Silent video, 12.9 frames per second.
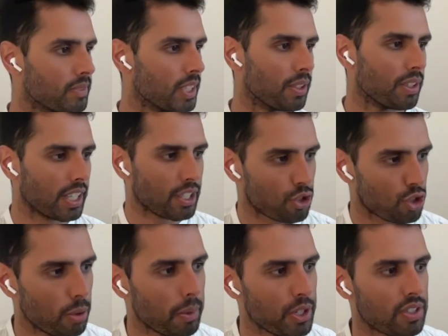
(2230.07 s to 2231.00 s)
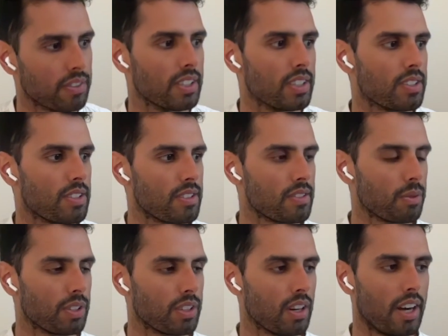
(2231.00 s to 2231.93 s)
like so much of this
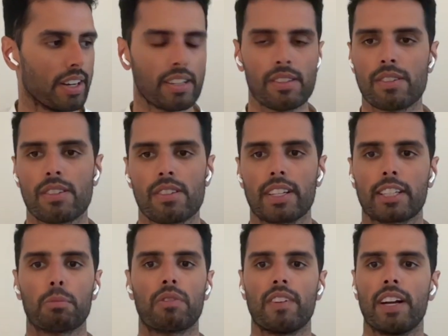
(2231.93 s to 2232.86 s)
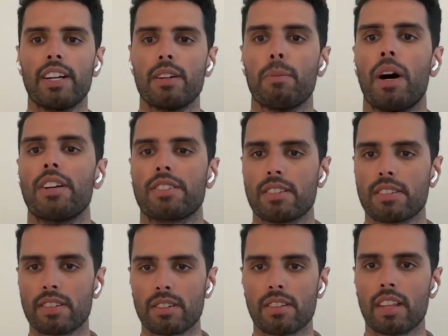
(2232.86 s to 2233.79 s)
with the audience is like to provide
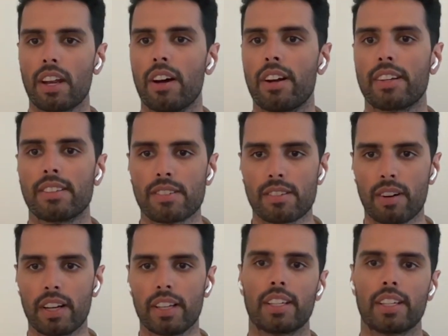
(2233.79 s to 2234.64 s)
deposits into that audience, right?